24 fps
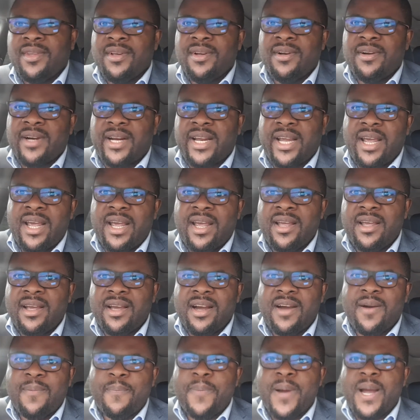Okay,
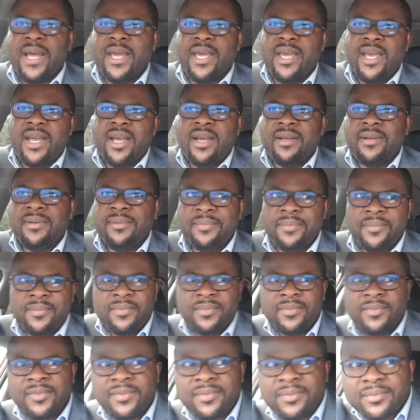I'll park here
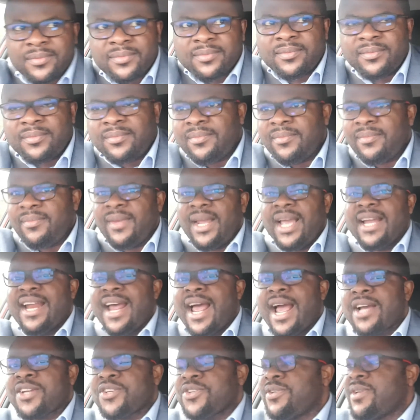and
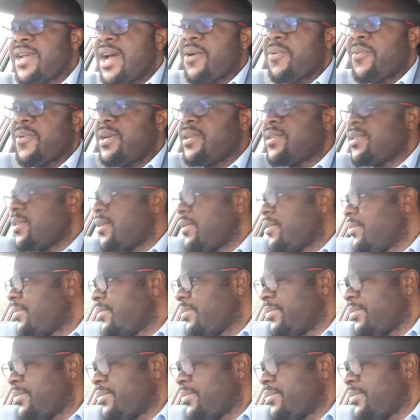ask you that question.